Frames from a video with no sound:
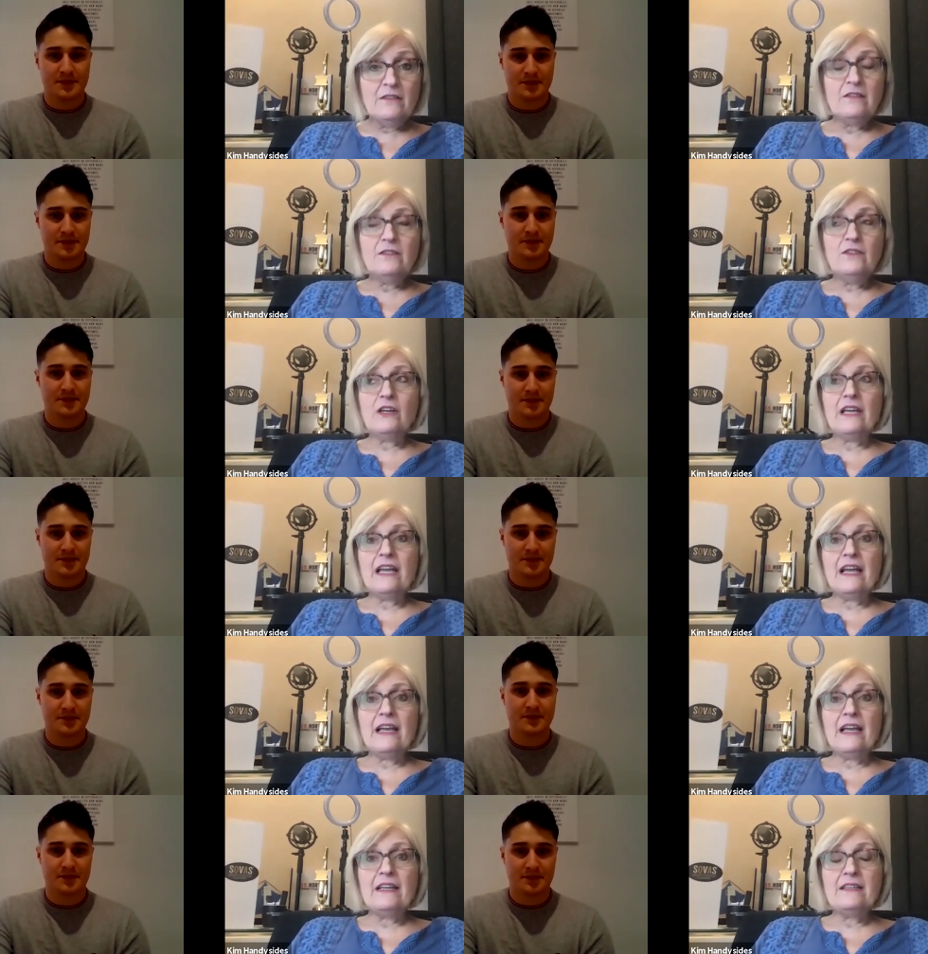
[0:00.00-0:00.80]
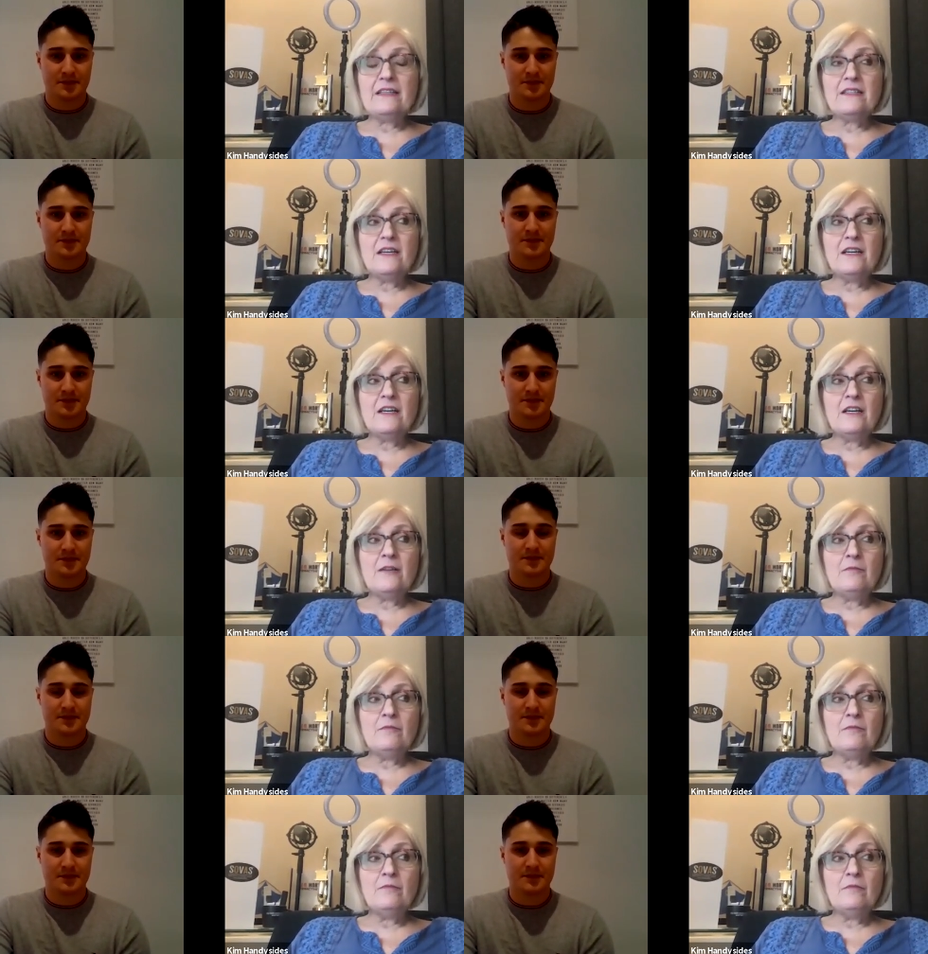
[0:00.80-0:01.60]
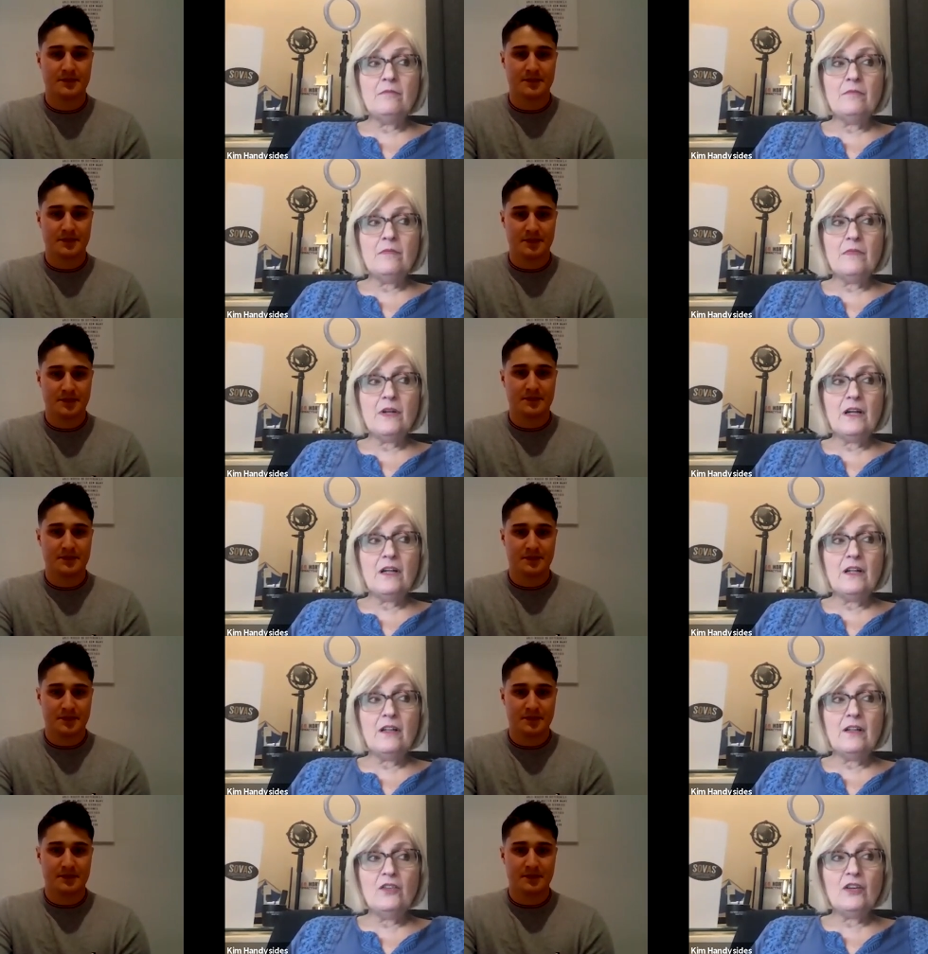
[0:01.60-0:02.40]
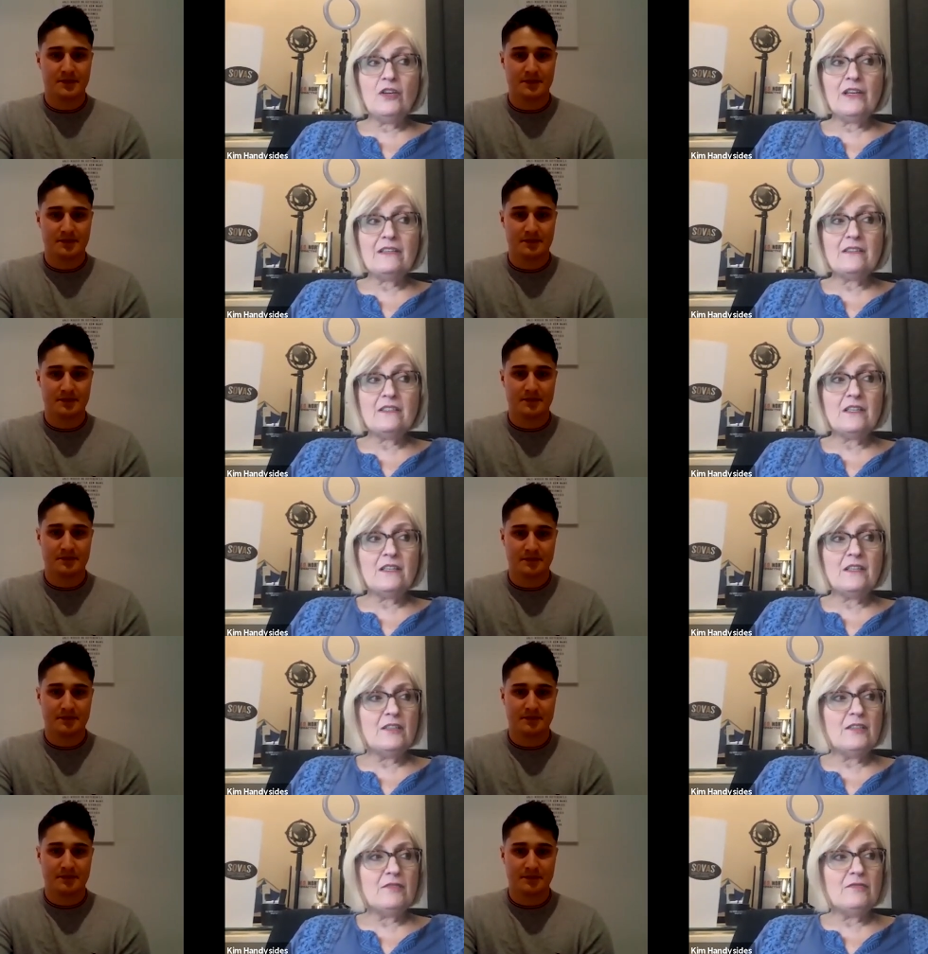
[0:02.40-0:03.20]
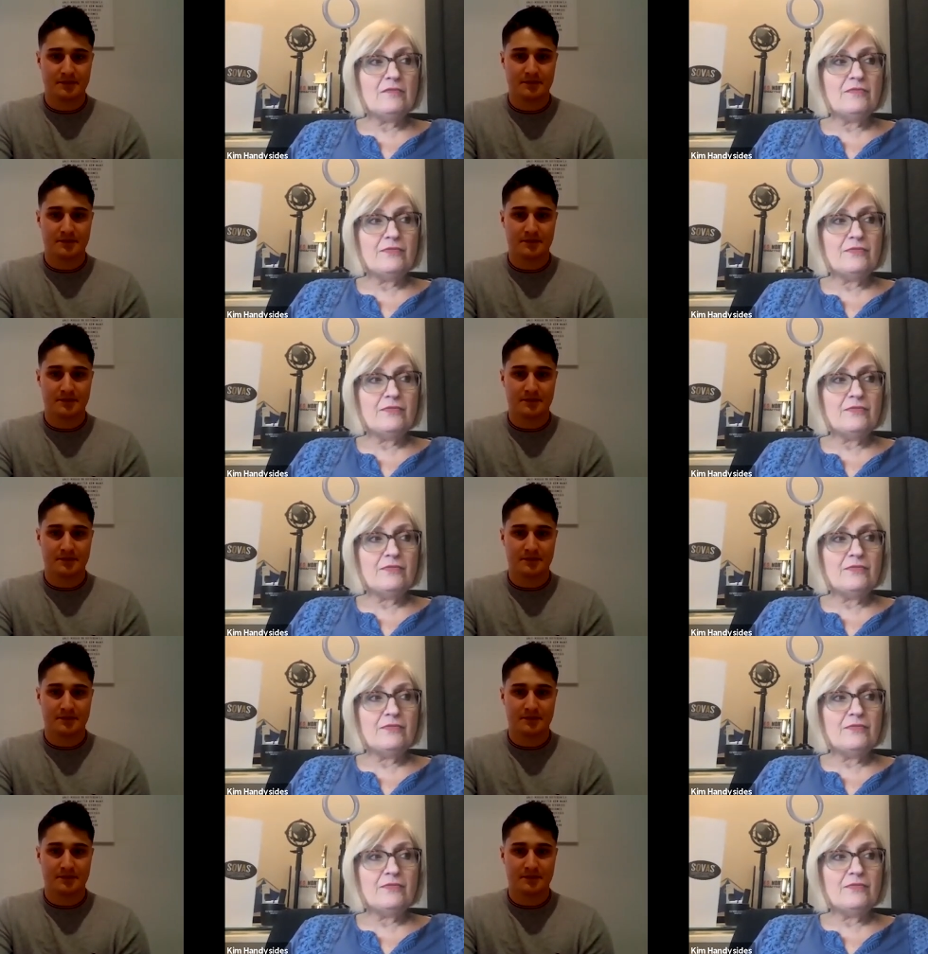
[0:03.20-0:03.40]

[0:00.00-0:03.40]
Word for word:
Speaker 1: Look at um, uh, look at uh,